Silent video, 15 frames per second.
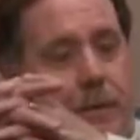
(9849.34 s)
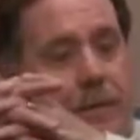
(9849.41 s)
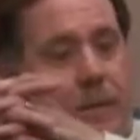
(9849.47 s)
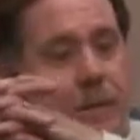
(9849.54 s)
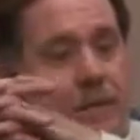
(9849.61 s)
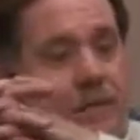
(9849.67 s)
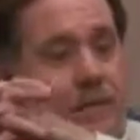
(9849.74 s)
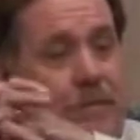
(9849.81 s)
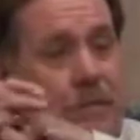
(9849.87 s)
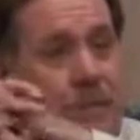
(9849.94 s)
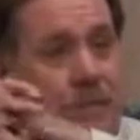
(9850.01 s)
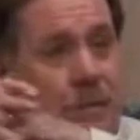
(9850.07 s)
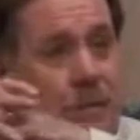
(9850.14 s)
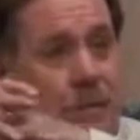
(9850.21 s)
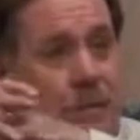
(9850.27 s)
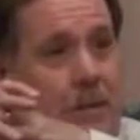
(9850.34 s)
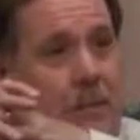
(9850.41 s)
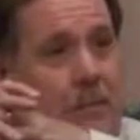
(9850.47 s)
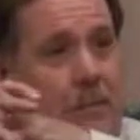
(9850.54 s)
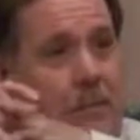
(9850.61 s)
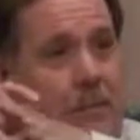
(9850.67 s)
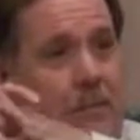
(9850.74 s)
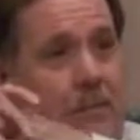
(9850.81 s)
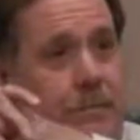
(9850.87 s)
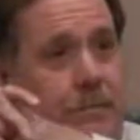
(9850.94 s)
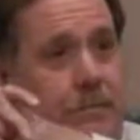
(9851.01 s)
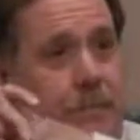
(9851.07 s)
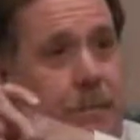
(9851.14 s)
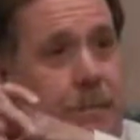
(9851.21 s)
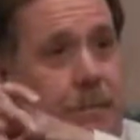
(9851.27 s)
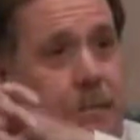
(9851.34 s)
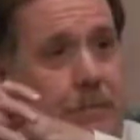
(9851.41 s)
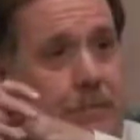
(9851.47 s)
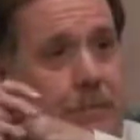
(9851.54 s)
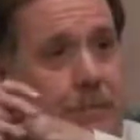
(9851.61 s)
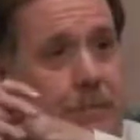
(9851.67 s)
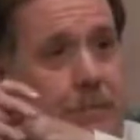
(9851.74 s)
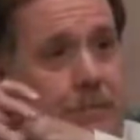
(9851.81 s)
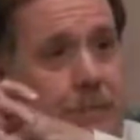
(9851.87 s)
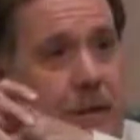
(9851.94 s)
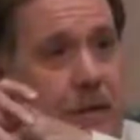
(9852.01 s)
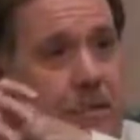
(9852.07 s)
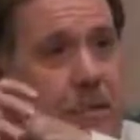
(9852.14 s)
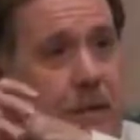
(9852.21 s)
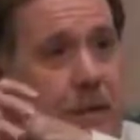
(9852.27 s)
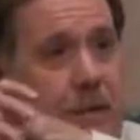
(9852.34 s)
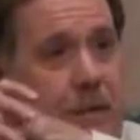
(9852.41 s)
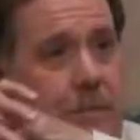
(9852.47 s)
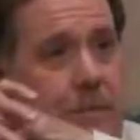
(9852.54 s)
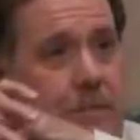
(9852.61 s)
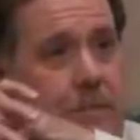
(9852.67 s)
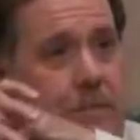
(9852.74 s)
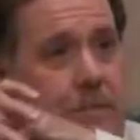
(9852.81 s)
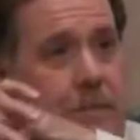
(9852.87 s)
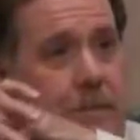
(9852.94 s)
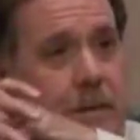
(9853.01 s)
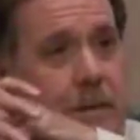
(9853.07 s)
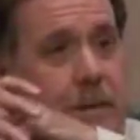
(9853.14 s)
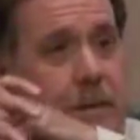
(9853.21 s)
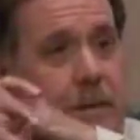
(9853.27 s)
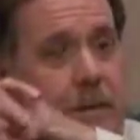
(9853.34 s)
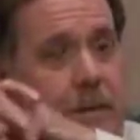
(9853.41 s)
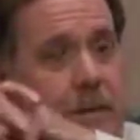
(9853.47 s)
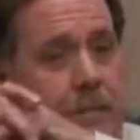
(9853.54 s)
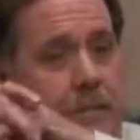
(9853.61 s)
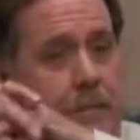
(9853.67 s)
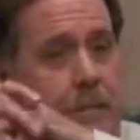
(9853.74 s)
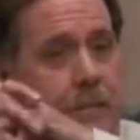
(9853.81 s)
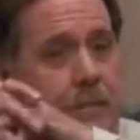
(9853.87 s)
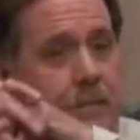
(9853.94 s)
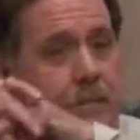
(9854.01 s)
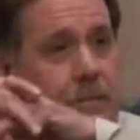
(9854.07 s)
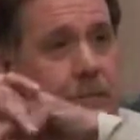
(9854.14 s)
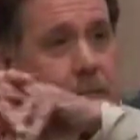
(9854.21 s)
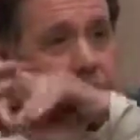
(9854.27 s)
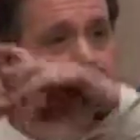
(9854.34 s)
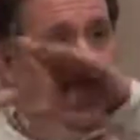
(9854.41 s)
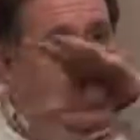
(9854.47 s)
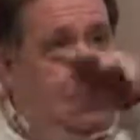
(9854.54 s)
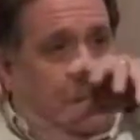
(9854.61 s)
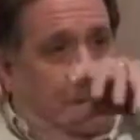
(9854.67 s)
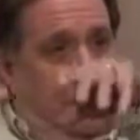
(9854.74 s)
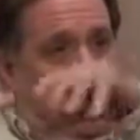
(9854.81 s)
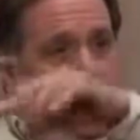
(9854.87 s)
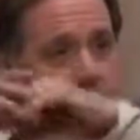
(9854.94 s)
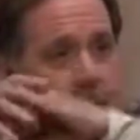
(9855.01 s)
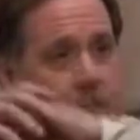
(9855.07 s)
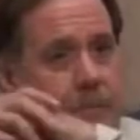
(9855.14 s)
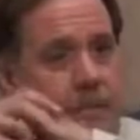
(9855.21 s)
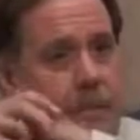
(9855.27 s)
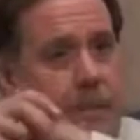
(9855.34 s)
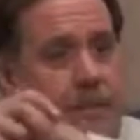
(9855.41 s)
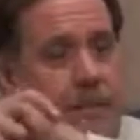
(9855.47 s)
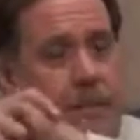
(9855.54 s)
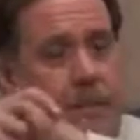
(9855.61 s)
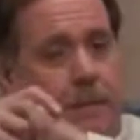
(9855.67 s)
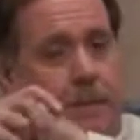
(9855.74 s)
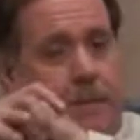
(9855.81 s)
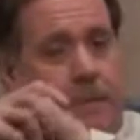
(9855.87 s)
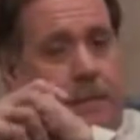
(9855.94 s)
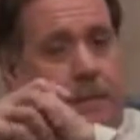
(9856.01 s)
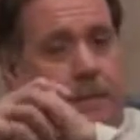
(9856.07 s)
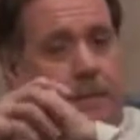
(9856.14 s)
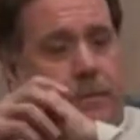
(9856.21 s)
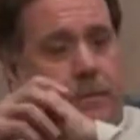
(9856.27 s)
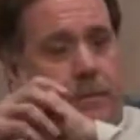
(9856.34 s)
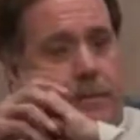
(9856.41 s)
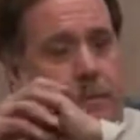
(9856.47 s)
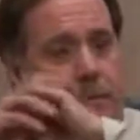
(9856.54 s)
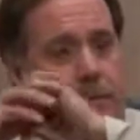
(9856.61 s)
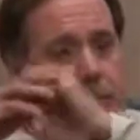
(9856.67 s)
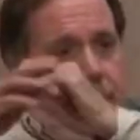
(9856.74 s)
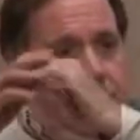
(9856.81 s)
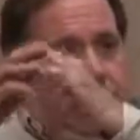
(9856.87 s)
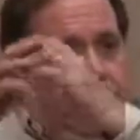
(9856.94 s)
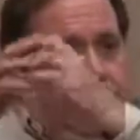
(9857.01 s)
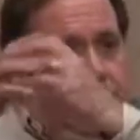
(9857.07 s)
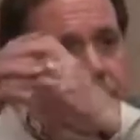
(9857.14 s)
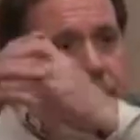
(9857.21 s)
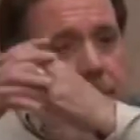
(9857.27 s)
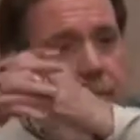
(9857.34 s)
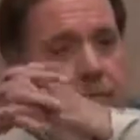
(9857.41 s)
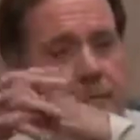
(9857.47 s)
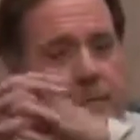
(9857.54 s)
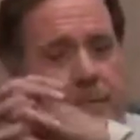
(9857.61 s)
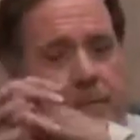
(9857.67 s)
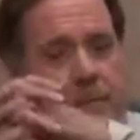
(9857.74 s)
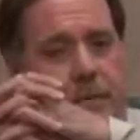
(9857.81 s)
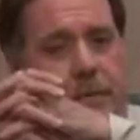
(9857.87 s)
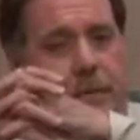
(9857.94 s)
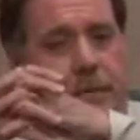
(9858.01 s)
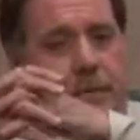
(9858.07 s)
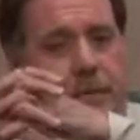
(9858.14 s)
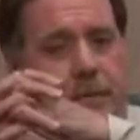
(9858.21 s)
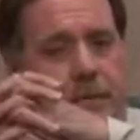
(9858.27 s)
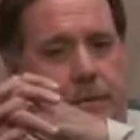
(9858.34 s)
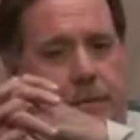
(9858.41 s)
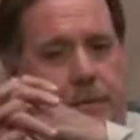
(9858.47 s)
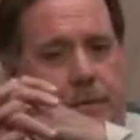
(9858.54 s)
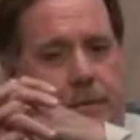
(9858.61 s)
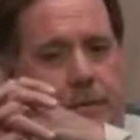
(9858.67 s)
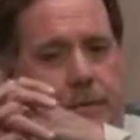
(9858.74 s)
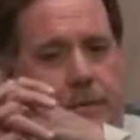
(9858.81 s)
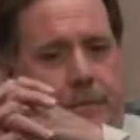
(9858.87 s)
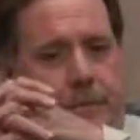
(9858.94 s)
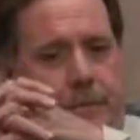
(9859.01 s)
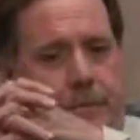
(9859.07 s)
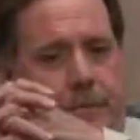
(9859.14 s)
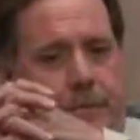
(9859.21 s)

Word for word: people with disabilities um, find jobs, and they had different offices throughout the country, 200 employees. Um,